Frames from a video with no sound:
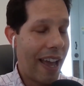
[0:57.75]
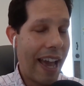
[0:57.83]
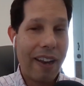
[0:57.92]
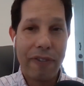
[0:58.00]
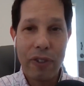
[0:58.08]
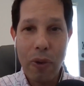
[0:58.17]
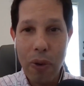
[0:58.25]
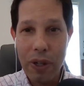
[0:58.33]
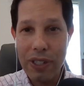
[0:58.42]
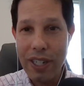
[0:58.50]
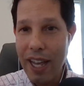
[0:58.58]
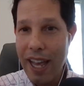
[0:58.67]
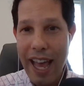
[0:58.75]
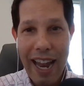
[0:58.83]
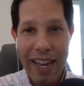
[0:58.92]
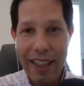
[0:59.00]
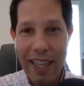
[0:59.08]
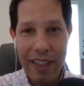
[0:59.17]
And of course,
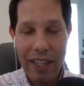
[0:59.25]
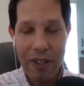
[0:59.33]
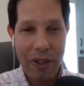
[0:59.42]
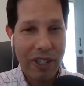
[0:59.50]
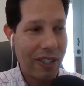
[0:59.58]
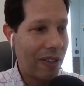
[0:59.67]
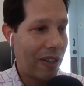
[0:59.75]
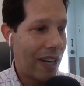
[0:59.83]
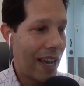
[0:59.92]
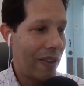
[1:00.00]
anything that you're listening to today,